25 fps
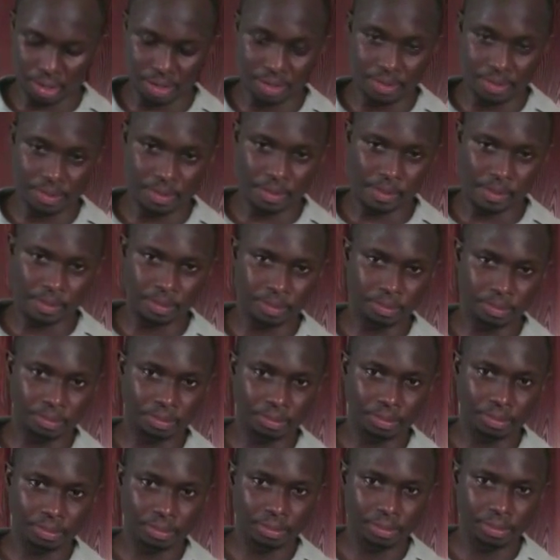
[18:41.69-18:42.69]

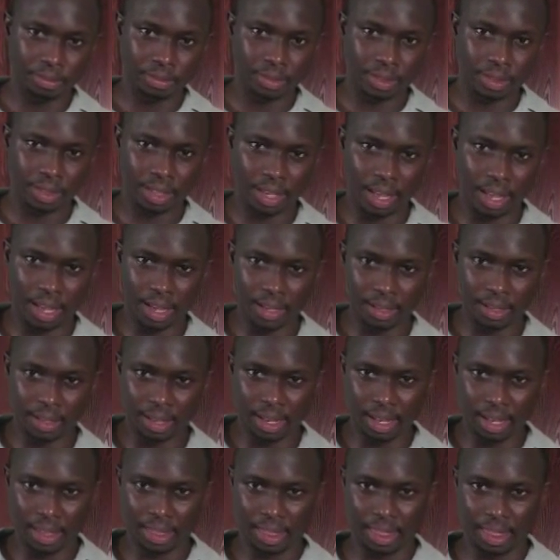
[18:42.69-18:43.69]
It's like,
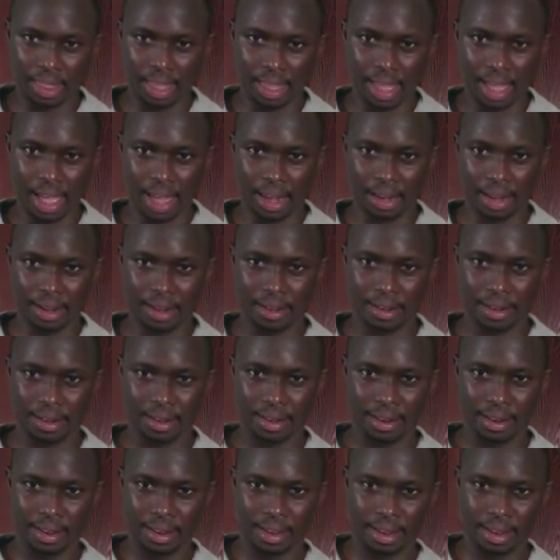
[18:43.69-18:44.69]
look at that.
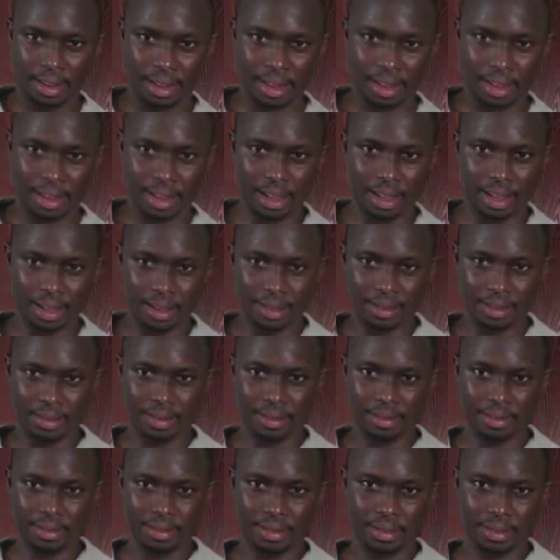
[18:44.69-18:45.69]
Yeah.
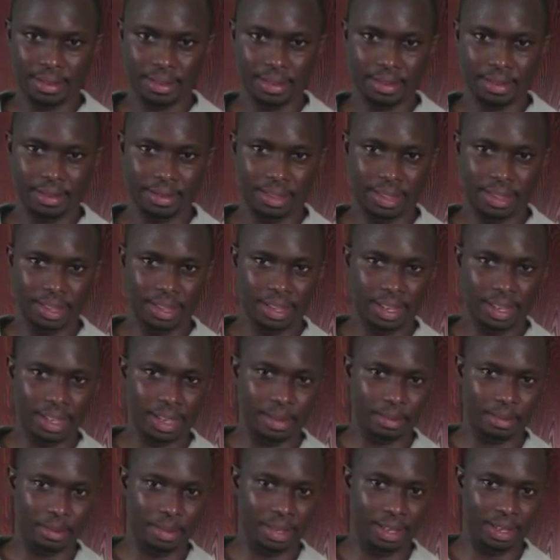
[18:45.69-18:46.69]
Look
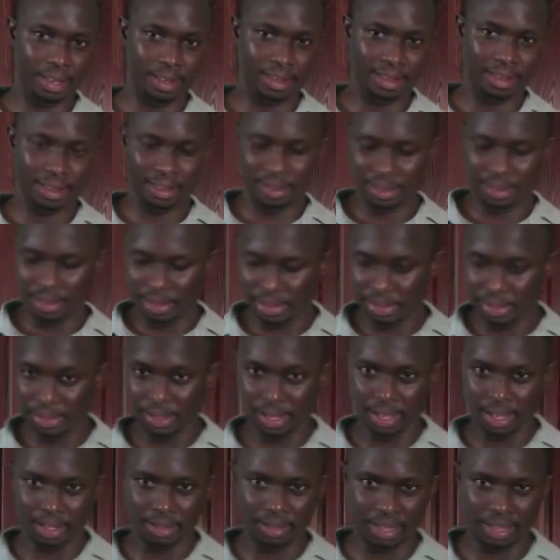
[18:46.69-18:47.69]
at me.
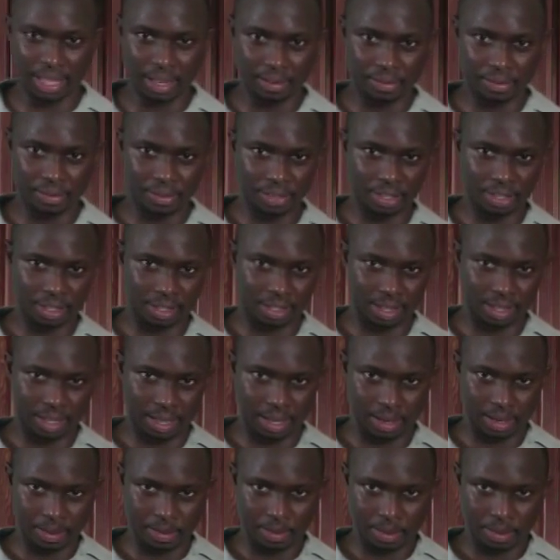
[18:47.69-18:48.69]
That's what that fish is
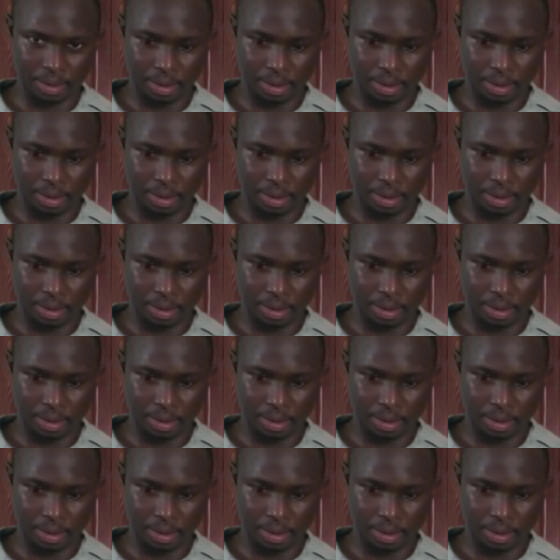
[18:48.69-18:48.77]
saying.